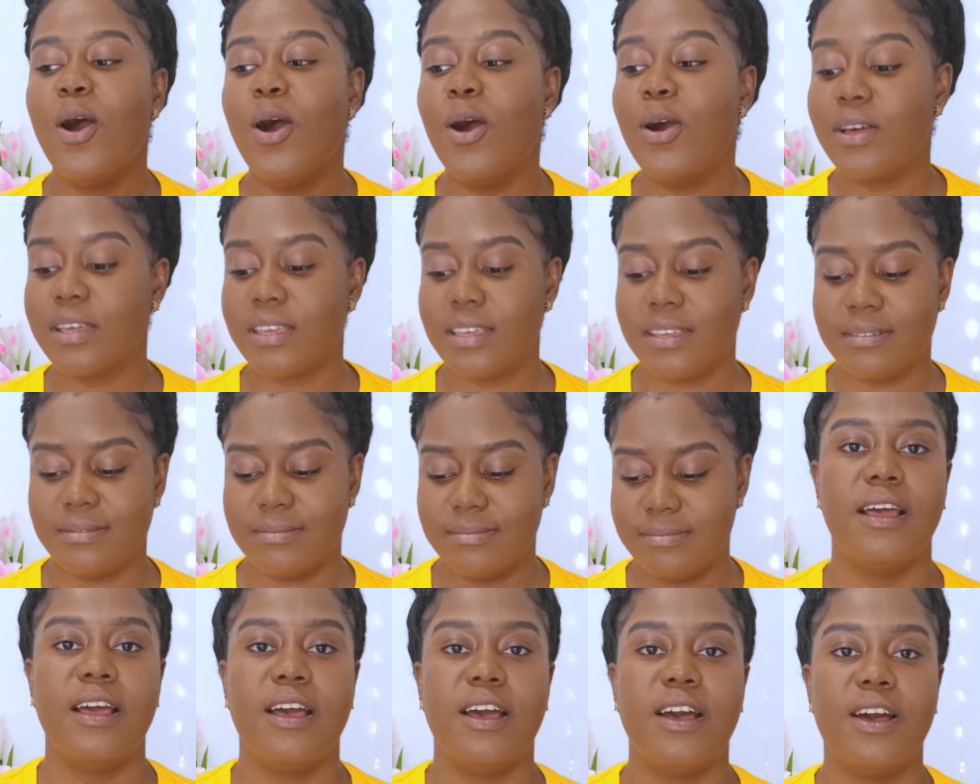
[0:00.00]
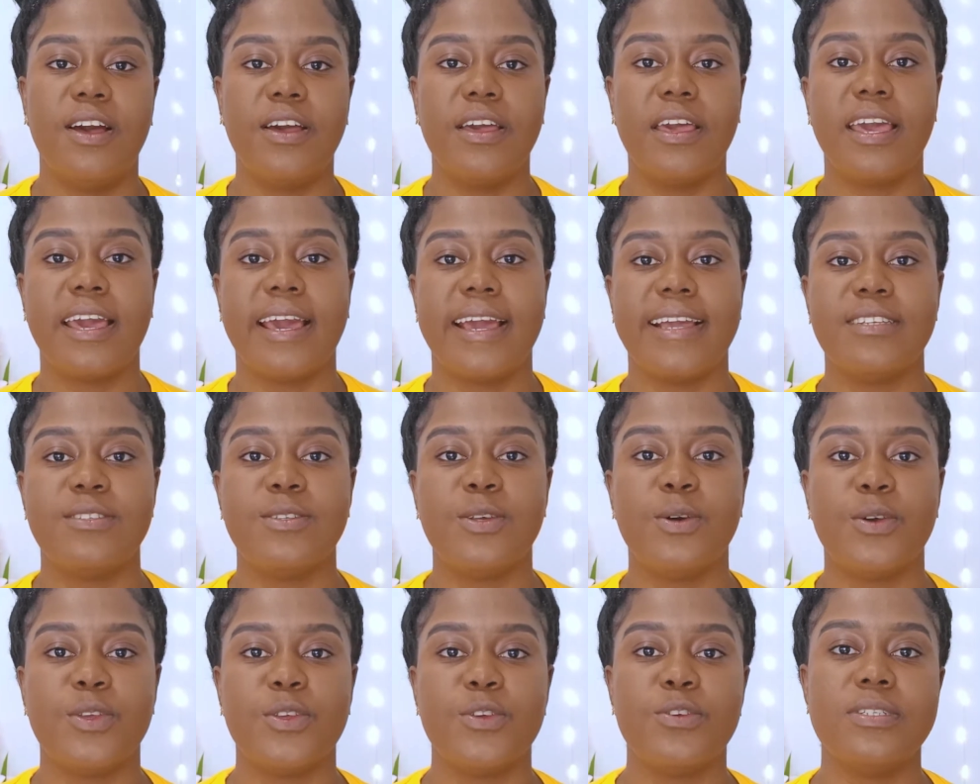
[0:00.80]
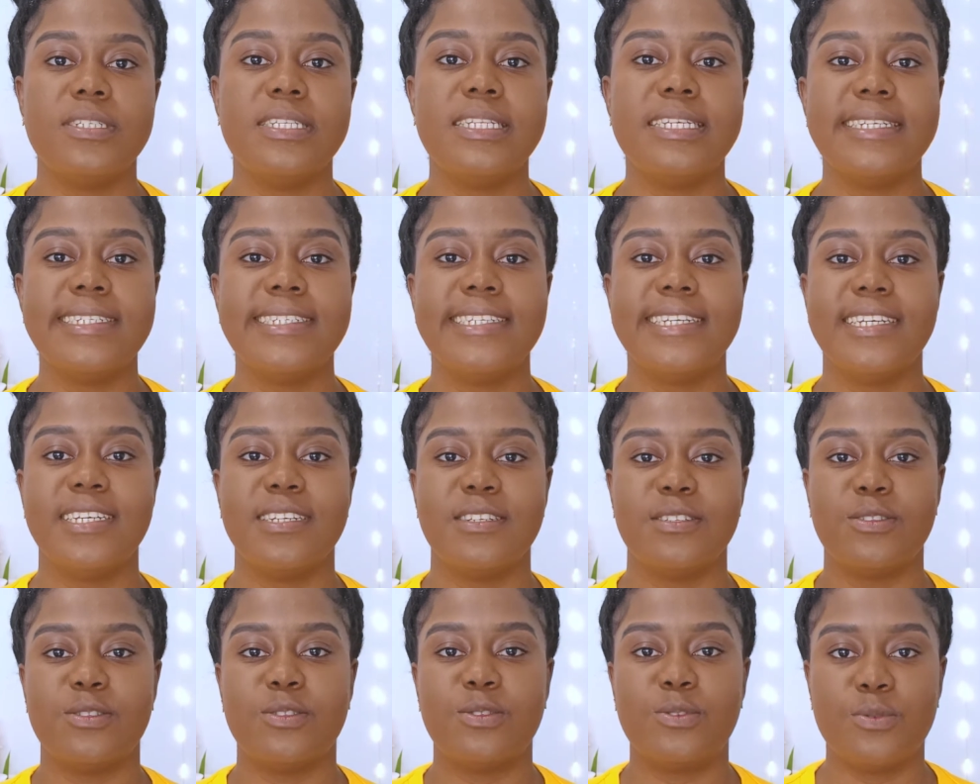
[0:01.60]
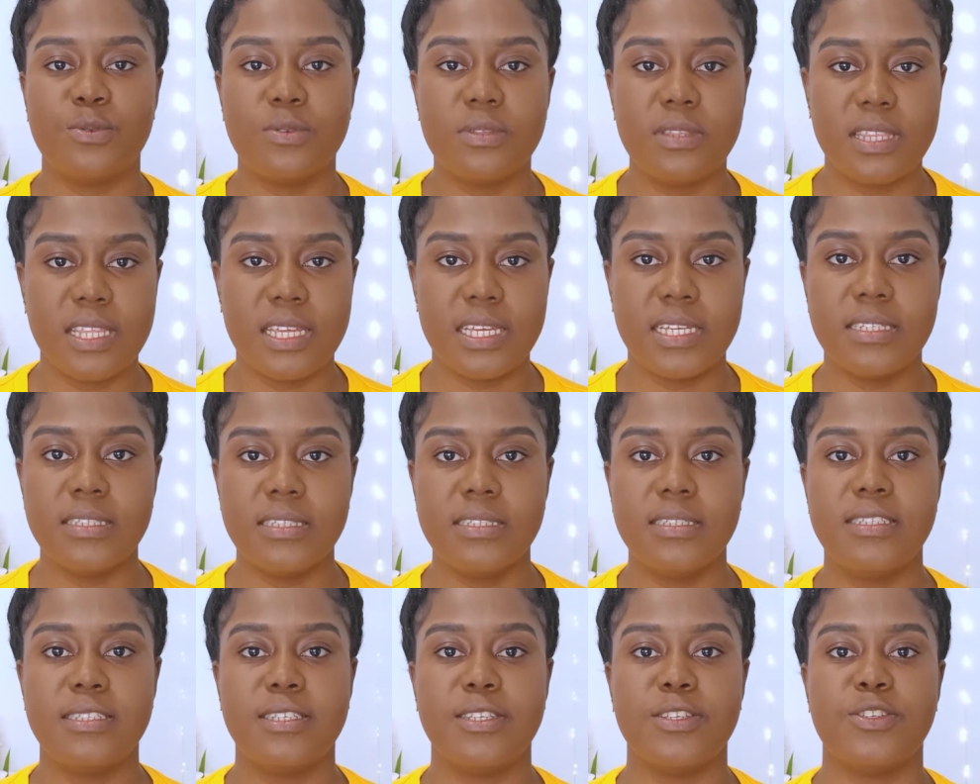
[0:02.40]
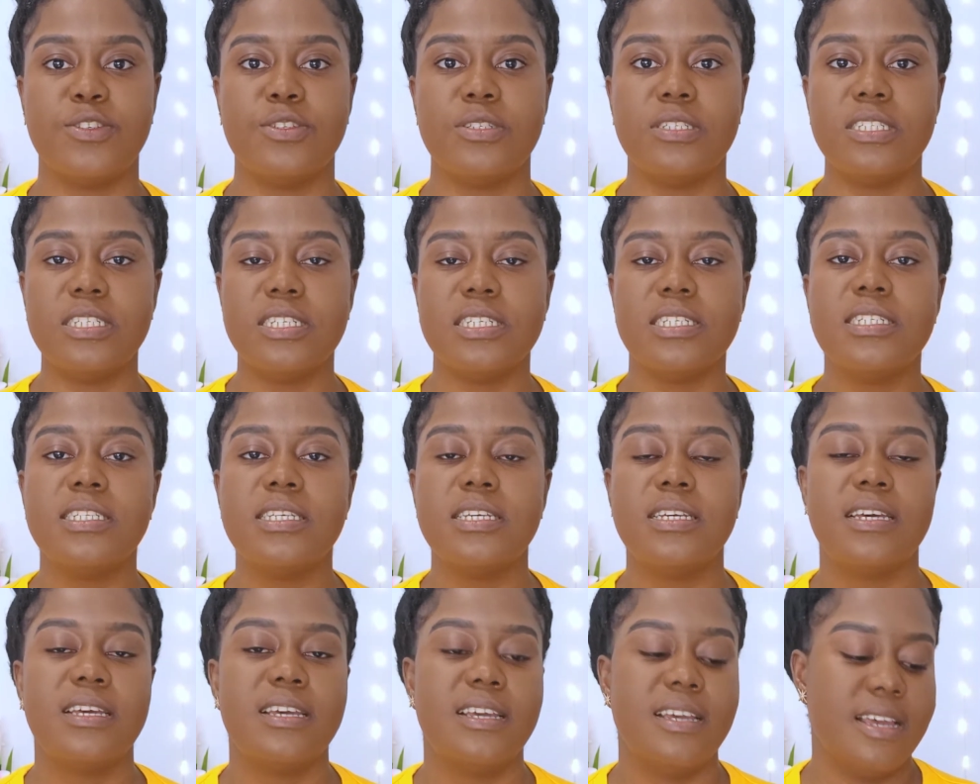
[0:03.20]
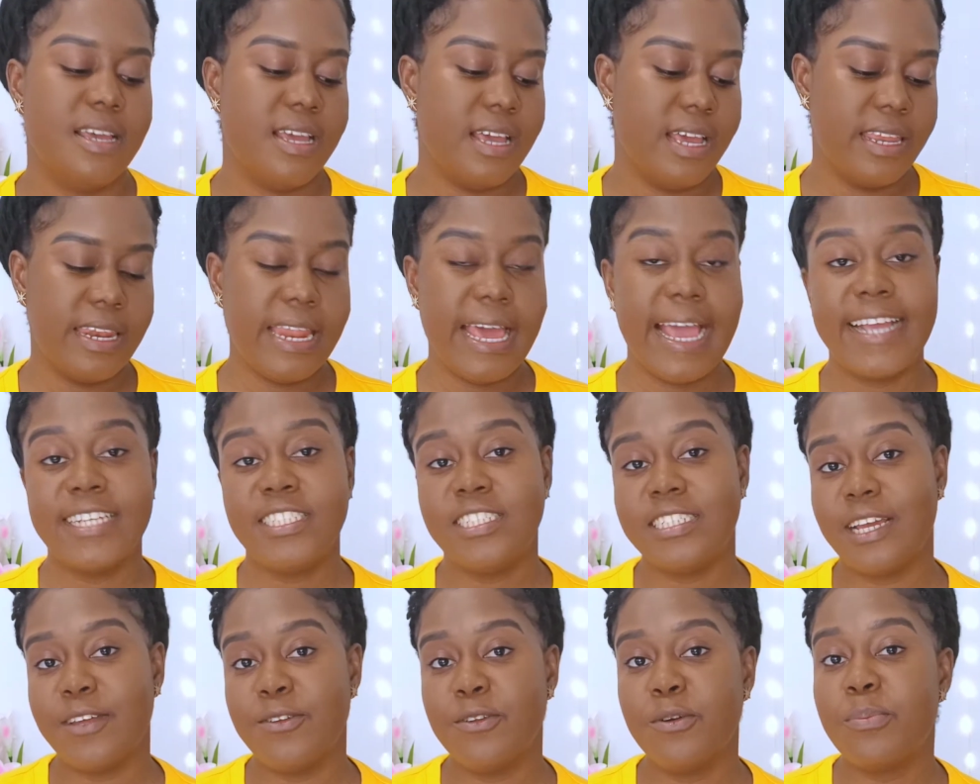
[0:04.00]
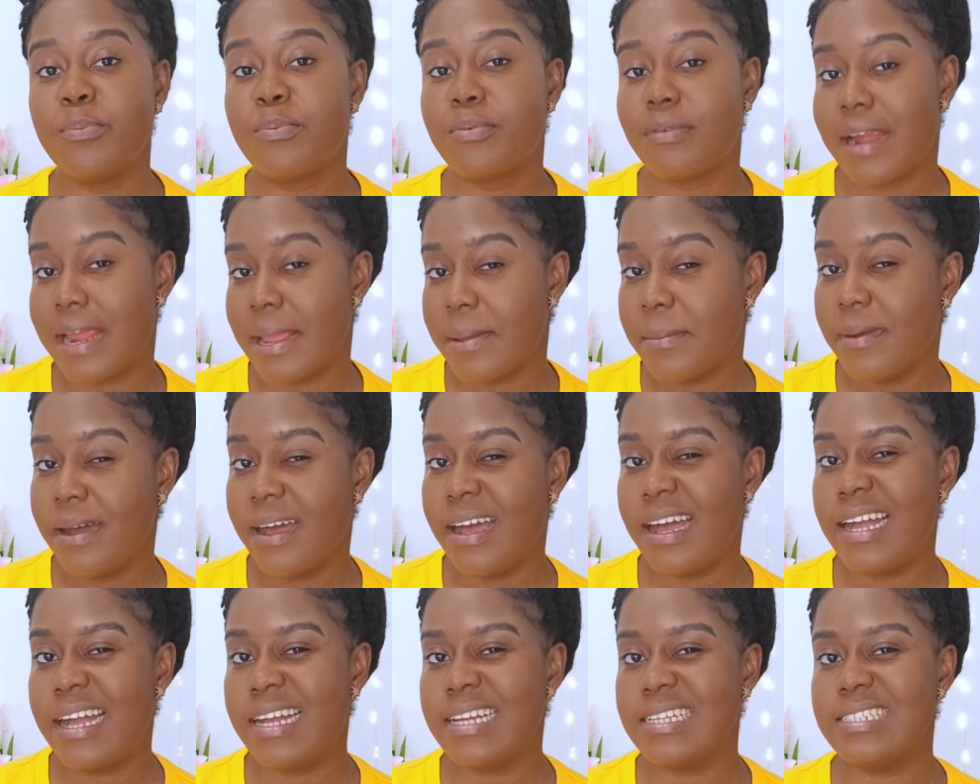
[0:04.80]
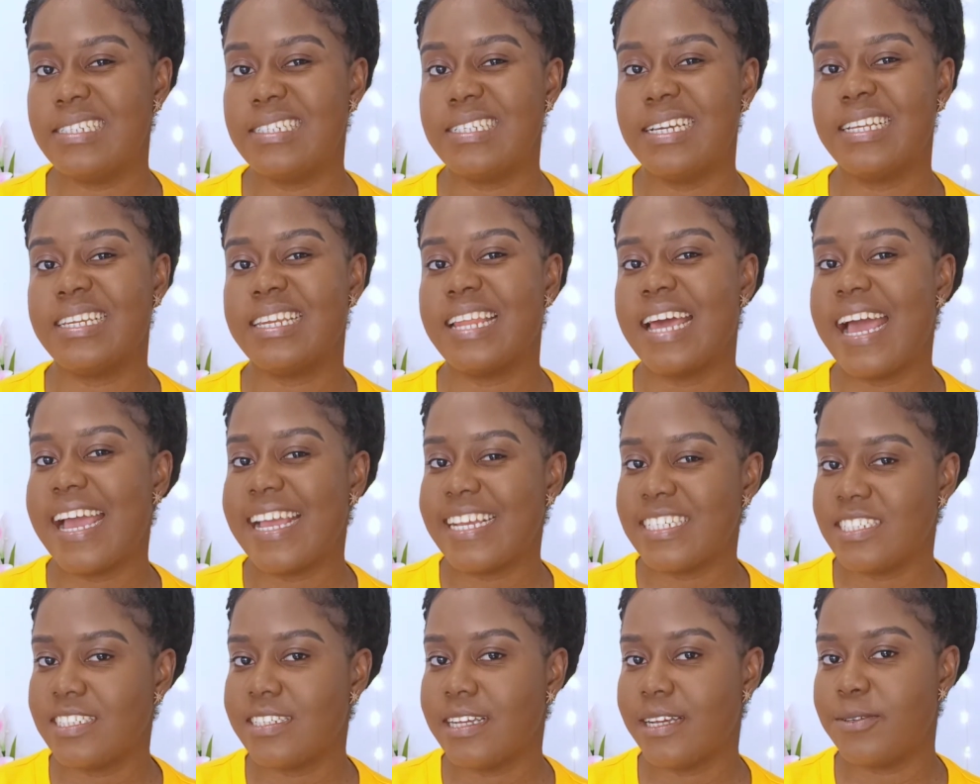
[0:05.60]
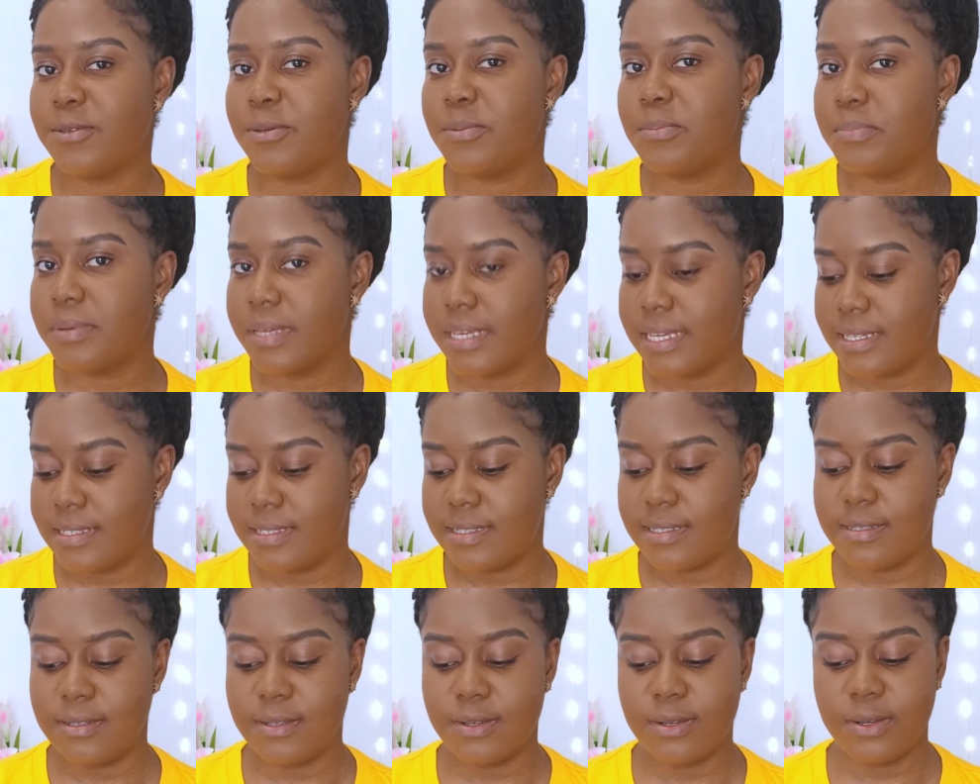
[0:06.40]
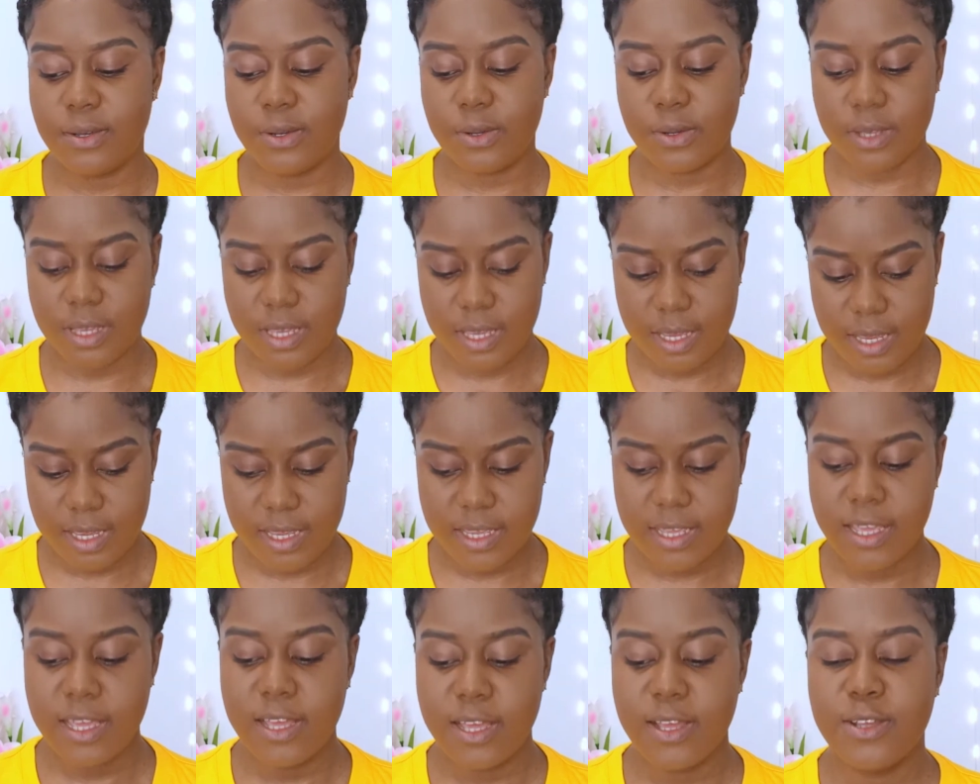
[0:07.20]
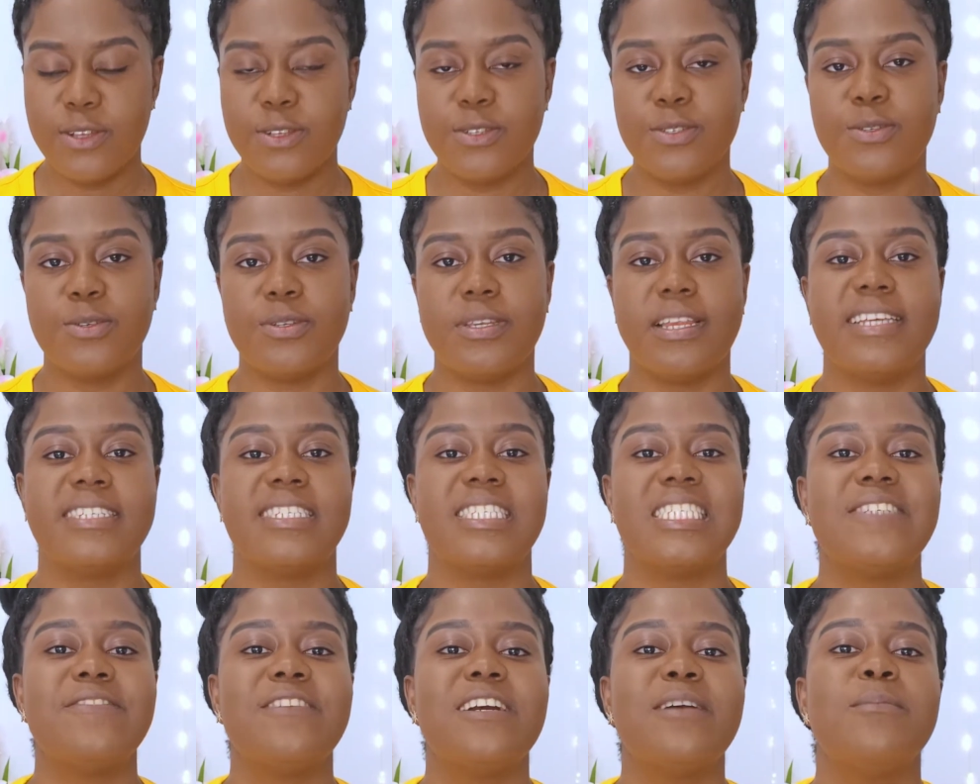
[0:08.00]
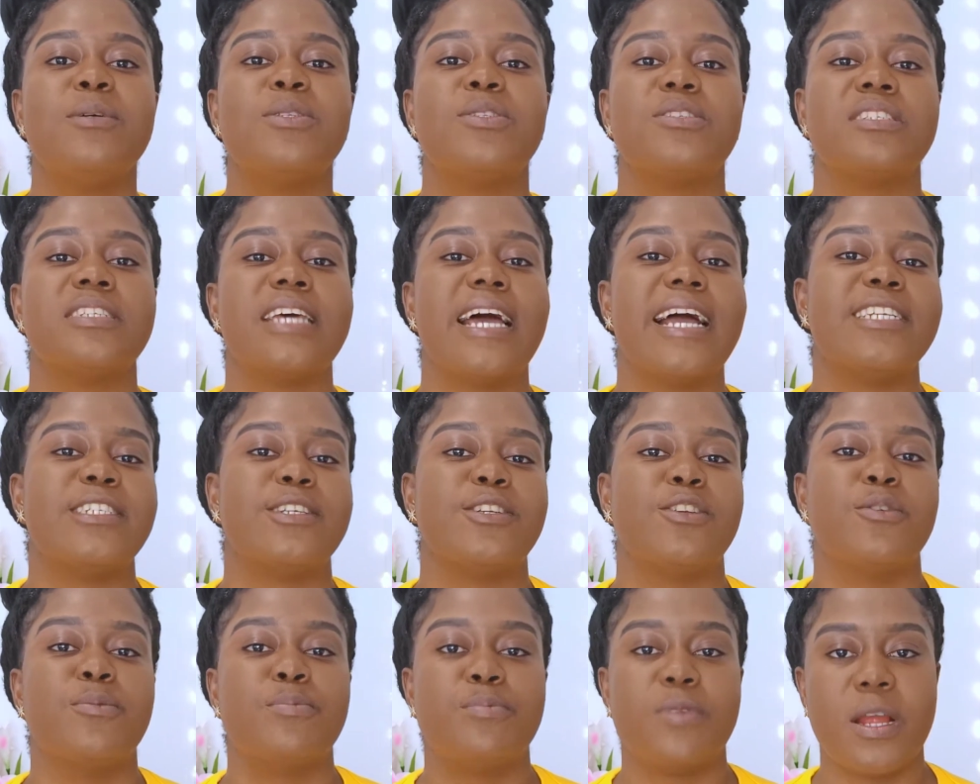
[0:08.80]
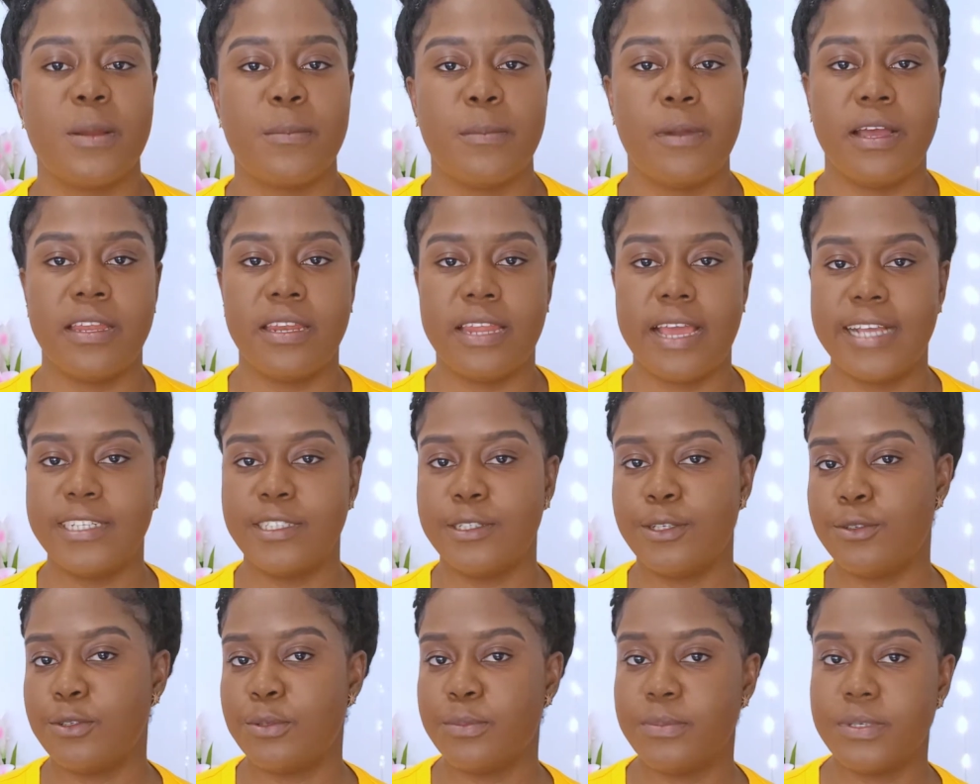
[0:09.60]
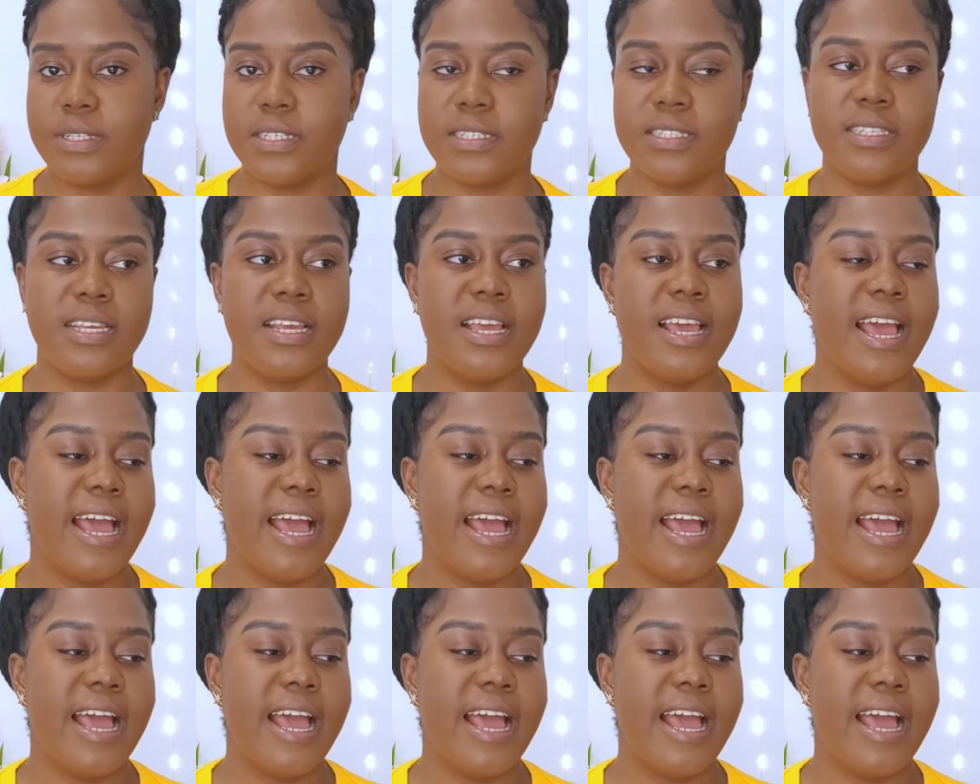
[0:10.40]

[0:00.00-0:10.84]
Okay guys, so you need two things. You need an eyeshadow primer and an eyeshadow base. Okay, so there's difference between eyeshadow primer and eyeshadow base.